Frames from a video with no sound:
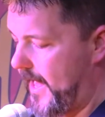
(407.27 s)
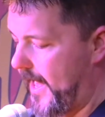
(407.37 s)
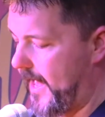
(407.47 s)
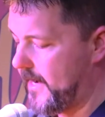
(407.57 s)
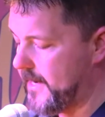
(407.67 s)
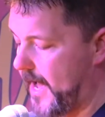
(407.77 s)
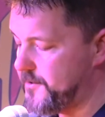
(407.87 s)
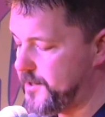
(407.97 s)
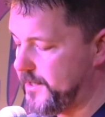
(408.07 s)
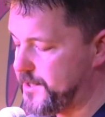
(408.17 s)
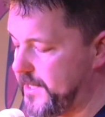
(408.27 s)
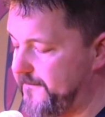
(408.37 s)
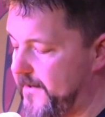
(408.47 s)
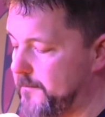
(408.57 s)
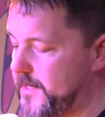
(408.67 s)
And as you can see,
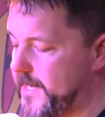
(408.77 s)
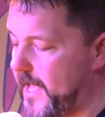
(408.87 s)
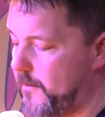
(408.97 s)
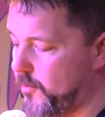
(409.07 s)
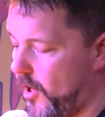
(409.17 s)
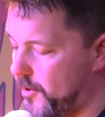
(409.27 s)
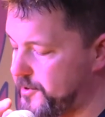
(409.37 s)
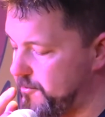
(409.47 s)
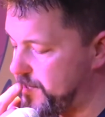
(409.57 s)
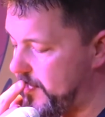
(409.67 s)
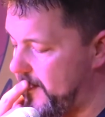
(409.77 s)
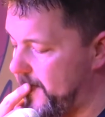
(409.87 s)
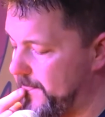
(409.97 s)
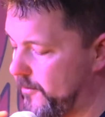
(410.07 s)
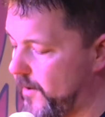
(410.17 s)
Family Day will also see
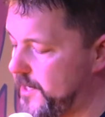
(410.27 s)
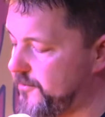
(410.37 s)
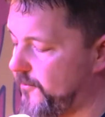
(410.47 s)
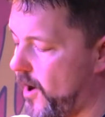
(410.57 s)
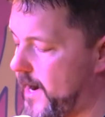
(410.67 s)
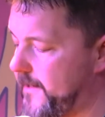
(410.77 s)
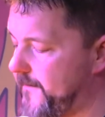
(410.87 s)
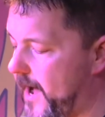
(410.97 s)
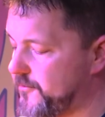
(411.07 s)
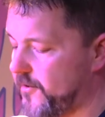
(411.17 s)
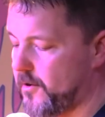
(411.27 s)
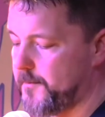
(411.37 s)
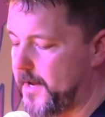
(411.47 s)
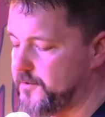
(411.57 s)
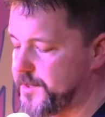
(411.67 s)
the greatest variety of acts on our
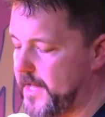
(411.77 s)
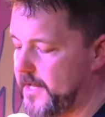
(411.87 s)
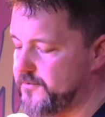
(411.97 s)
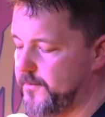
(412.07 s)
main stage.